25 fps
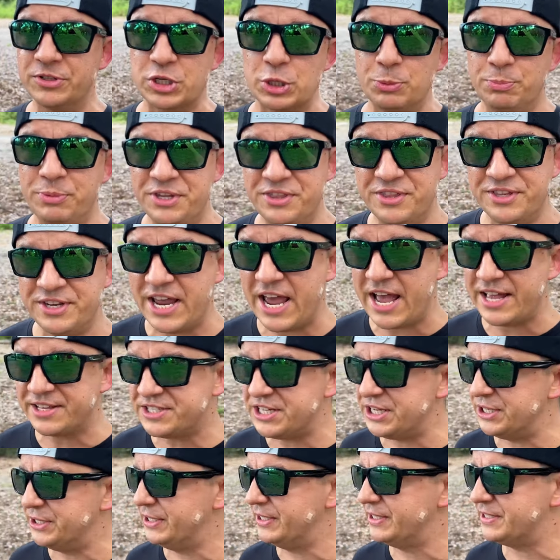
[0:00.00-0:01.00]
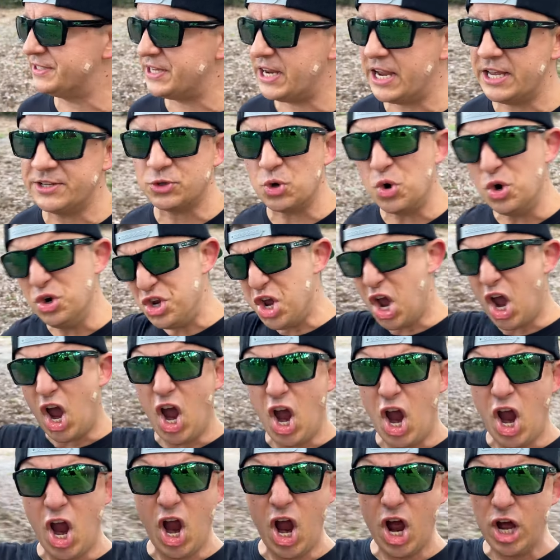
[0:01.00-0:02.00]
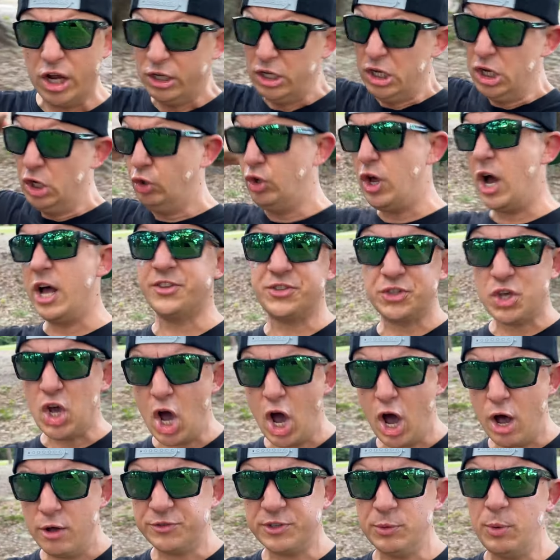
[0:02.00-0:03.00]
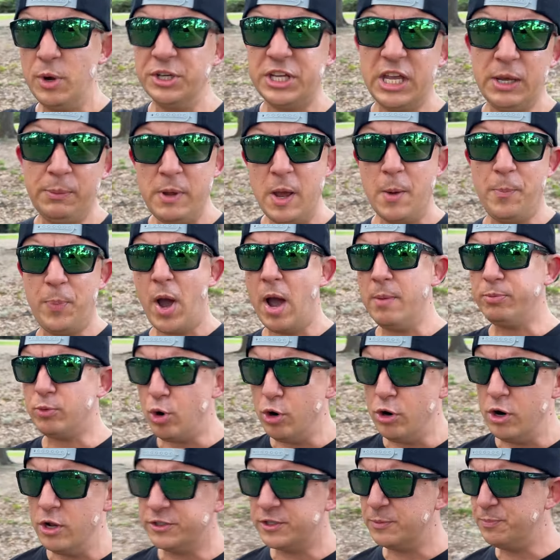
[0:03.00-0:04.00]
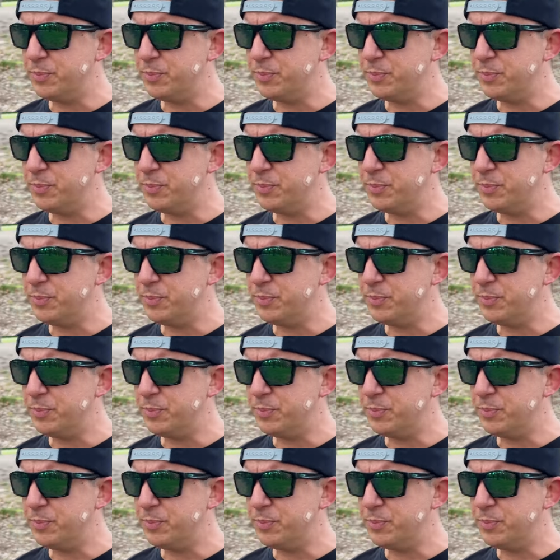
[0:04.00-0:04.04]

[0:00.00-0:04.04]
going to be the dad sitting in the stands going, yeah, let's go. Someone give me a popcorn and some